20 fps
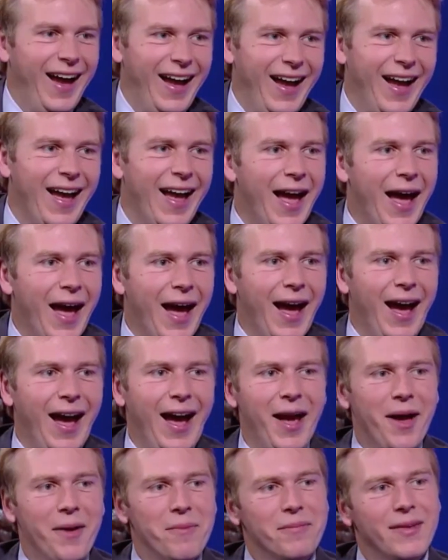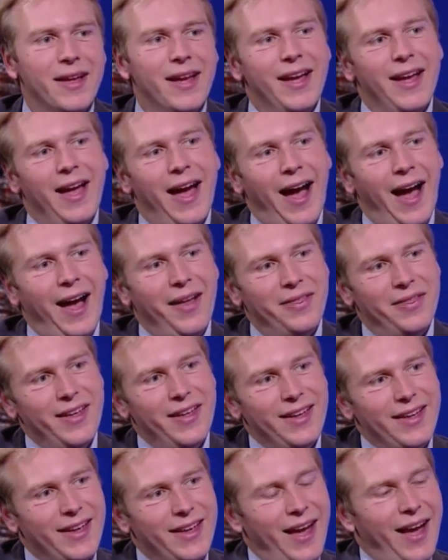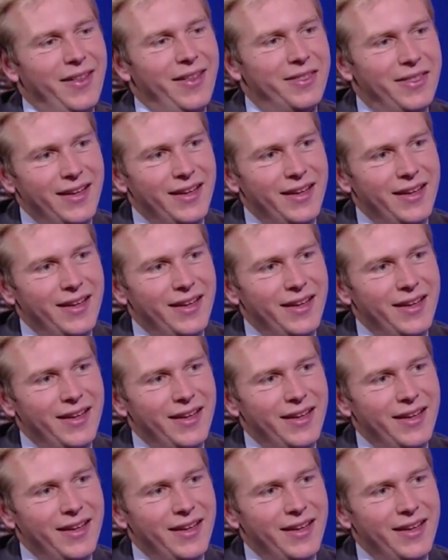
point. I'm just wondering whether it's all a big scam,